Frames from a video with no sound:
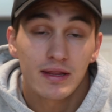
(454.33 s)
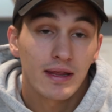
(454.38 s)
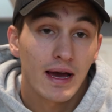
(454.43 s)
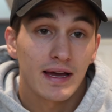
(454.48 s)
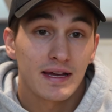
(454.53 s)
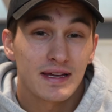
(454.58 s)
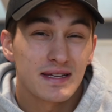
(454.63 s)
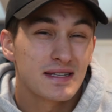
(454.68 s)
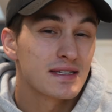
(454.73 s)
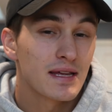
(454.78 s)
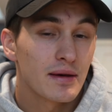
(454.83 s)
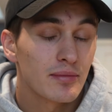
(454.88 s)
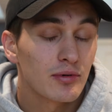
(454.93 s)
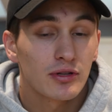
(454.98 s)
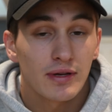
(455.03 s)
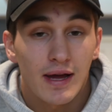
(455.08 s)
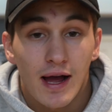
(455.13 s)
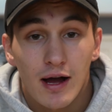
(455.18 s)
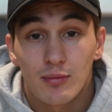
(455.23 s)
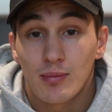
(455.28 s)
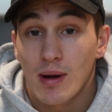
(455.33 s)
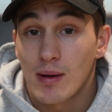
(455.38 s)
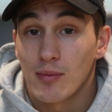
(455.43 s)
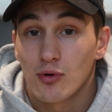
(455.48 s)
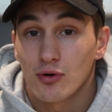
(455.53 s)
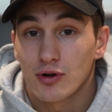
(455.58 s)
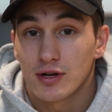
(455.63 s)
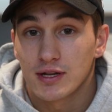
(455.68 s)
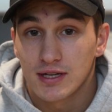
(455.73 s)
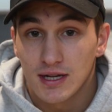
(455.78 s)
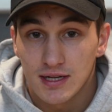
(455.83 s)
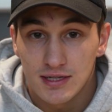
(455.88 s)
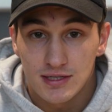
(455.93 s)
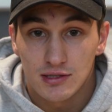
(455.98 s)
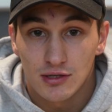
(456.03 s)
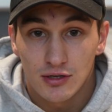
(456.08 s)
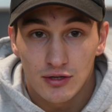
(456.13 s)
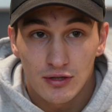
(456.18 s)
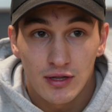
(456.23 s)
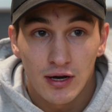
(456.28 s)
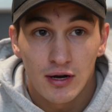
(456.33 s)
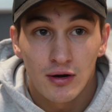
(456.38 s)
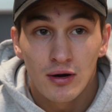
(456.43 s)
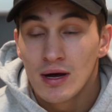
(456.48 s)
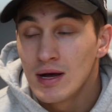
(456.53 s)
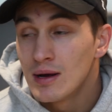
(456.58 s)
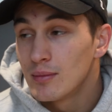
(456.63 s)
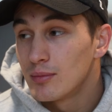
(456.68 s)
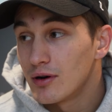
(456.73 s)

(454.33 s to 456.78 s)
That is typically how my morning does look though.